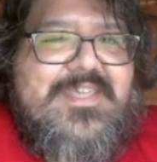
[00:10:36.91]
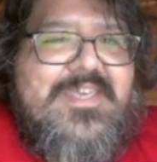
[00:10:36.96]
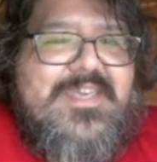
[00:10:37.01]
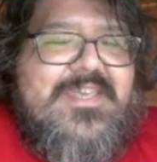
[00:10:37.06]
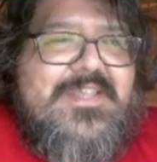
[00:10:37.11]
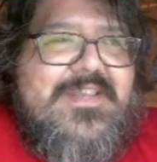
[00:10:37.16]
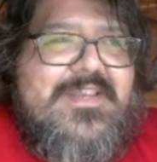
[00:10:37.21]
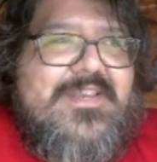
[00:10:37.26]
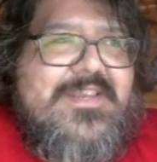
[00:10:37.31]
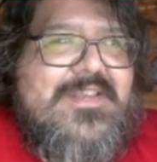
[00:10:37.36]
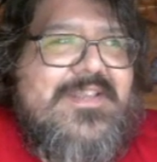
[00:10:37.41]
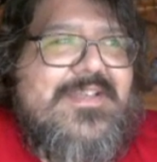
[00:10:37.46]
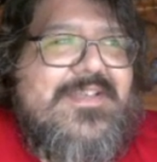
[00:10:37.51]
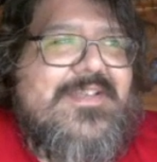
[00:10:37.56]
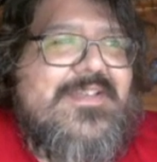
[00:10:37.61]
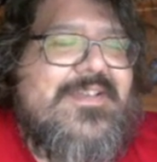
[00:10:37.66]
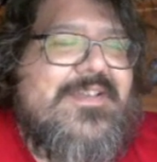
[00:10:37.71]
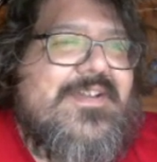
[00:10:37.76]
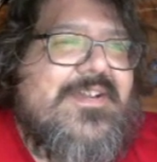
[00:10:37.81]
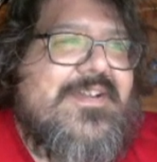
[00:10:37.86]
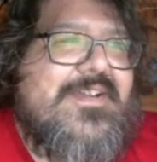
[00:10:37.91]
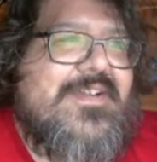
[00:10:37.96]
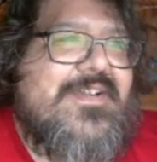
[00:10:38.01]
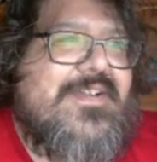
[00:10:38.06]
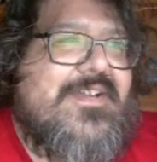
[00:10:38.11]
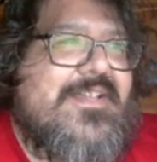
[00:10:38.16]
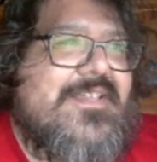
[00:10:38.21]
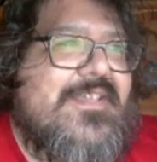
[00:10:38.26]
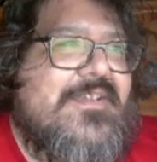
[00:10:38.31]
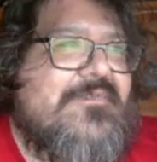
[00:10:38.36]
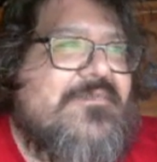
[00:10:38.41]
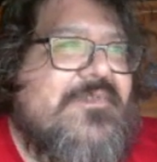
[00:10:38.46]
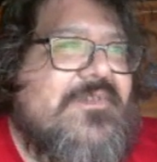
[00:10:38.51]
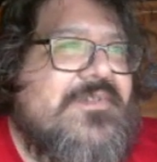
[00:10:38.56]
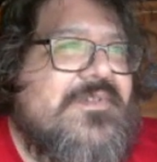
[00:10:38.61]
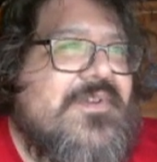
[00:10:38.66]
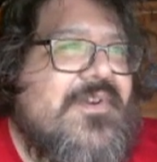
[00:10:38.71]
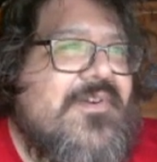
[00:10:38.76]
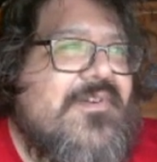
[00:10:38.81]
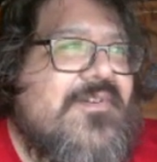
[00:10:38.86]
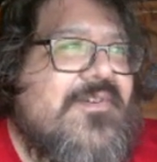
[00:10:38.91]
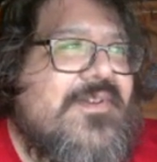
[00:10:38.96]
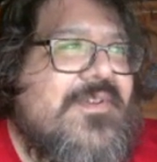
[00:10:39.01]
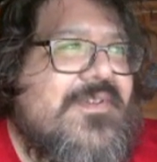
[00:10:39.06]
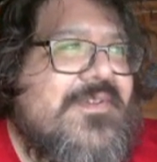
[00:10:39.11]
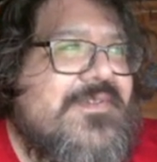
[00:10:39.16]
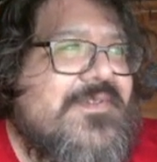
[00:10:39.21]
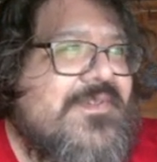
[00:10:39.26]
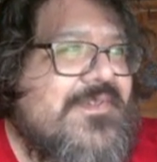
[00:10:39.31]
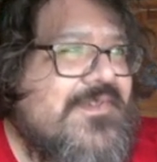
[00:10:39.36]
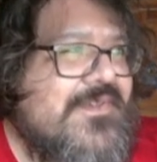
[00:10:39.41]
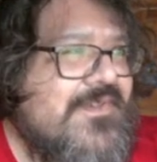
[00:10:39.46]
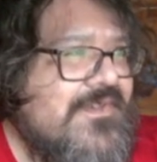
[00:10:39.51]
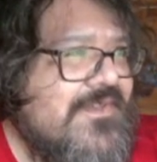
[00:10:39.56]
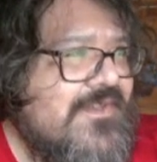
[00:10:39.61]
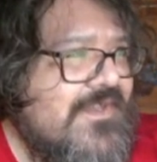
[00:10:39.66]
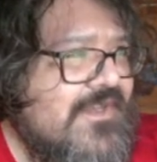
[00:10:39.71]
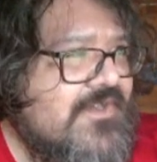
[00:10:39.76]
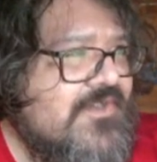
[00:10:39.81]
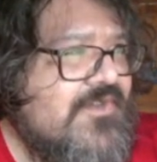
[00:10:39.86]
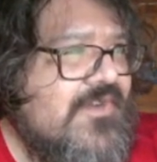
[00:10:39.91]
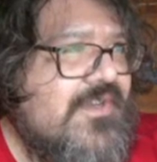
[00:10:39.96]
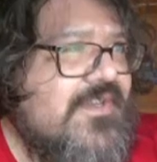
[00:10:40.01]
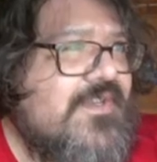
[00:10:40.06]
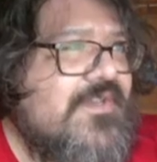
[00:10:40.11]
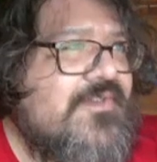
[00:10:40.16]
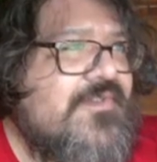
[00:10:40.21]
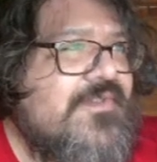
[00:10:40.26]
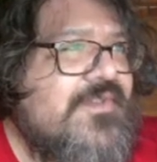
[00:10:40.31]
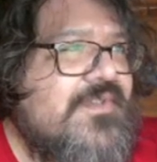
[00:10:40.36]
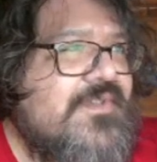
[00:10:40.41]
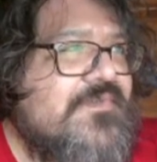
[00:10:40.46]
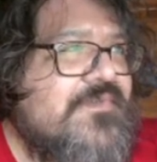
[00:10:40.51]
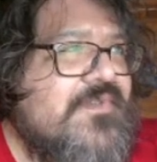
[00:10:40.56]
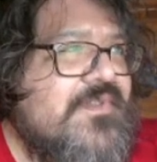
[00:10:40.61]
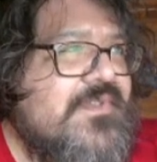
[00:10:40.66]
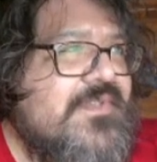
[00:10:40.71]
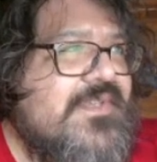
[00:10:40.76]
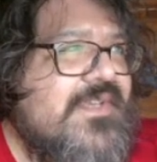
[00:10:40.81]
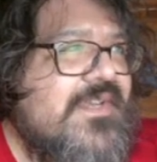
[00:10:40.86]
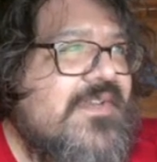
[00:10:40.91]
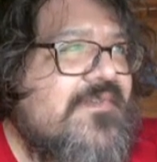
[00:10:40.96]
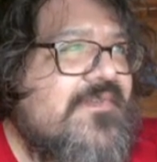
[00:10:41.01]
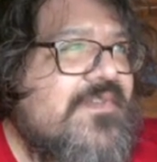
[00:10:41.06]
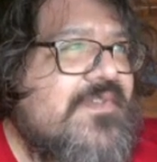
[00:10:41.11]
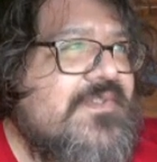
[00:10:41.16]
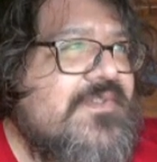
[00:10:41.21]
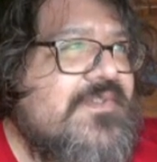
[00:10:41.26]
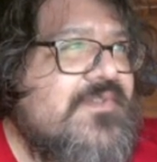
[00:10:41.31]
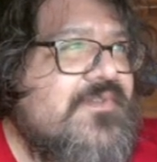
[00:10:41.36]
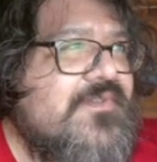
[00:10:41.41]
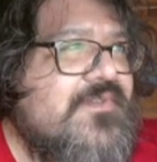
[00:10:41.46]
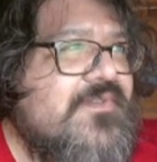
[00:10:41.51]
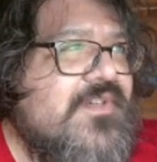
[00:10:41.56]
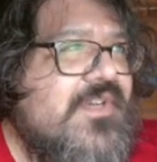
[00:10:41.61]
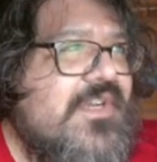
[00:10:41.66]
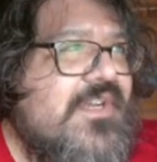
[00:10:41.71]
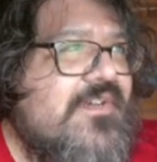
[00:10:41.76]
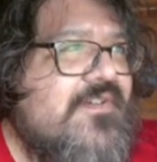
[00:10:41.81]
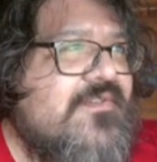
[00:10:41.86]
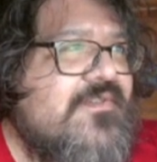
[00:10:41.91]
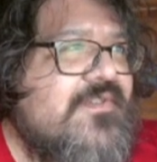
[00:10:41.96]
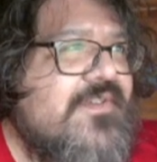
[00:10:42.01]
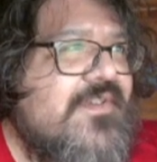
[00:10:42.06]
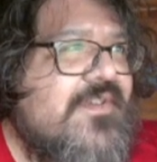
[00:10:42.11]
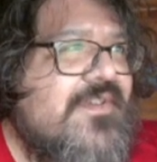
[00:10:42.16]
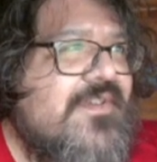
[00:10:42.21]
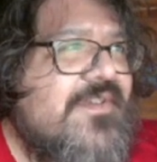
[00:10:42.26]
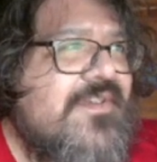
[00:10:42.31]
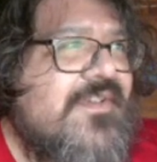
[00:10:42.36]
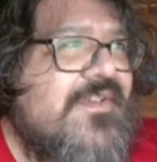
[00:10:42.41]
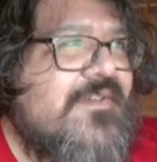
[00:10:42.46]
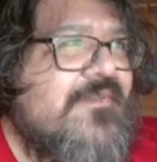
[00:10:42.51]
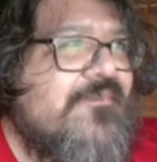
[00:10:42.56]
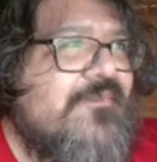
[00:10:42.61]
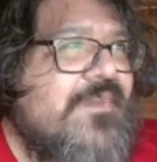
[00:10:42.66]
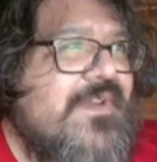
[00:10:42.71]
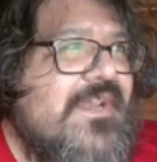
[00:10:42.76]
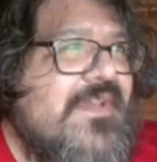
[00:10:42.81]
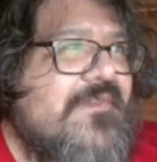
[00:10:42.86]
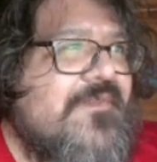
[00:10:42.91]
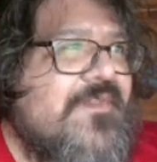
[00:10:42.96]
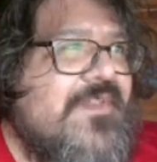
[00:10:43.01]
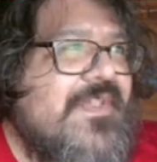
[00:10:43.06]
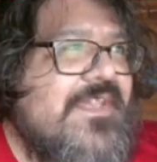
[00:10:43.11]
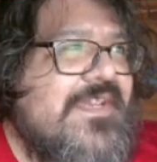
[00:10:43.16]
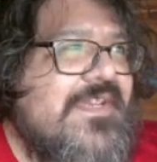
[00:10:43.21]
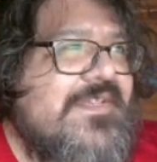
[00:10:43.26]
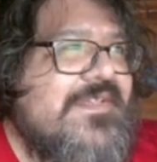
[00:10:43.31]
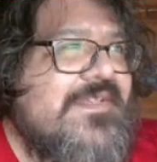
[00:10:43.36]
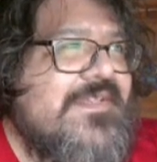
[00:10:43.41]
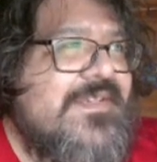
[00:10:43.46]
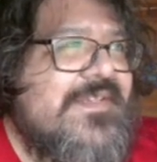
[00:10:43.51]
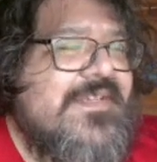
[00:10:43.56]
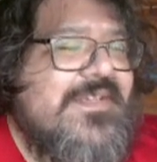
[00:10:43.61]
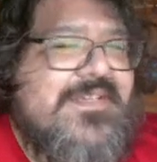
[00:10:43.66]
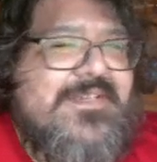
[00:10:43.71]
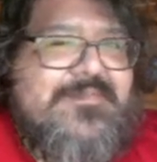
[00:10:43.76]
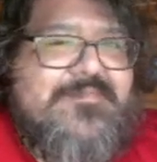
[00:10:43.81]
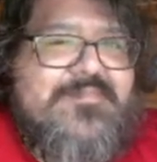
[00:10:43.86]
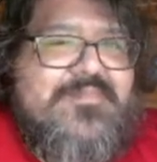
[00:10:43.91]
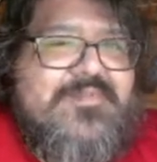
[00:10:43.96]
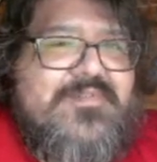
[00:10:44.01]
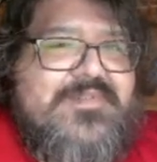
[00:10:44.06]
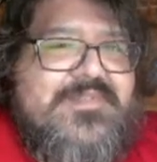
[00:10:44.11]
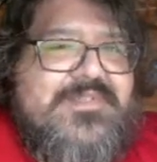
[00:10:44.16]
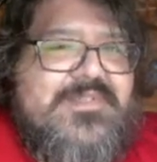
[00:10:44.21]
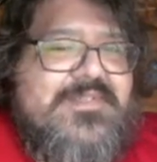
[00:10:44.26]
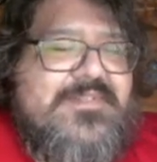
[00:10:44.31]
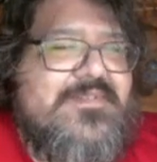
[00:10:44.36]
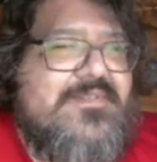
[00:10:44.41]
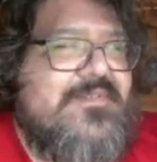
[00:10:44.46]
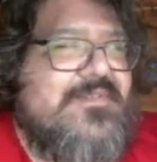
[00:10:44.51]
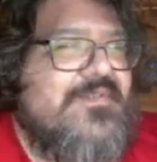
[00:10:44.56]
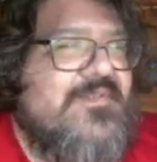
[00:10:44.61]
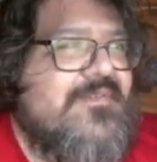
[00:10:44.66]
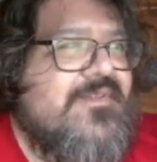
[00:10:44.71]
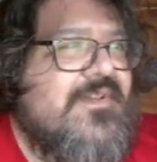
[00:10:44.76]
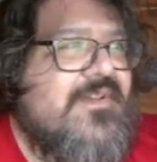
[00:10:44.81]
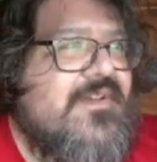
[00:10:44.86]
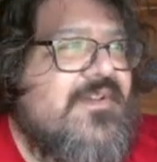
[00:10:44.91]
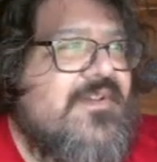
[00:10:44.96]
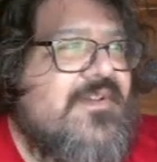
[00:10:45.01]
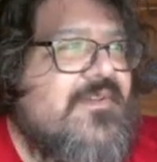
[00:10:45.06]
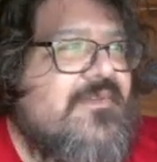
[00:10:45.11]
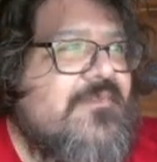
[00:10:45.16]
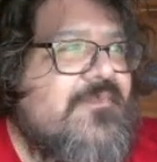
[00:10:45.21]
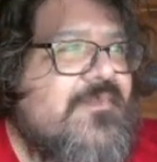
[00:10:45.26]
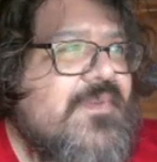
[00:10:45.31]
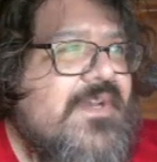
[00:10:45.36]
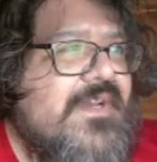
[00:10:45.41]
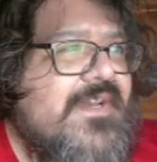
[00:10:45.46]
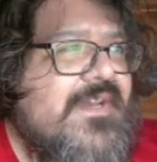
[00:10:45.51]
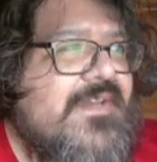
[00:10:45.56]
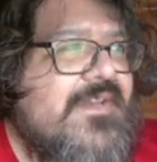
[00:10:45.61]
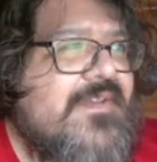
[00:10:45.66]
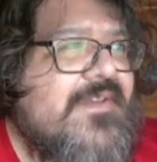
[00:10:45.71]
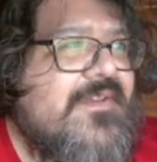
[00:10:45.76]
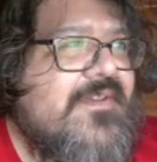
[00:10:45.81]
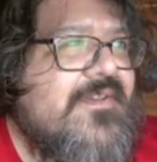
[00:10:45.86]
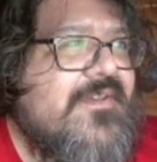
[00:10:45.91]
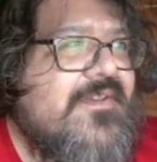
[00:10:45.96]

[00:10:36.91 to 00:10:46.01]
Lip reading: And I like where his heart is, like trying to do this for the sake of his child, but I feel like it's gonna get poisoned by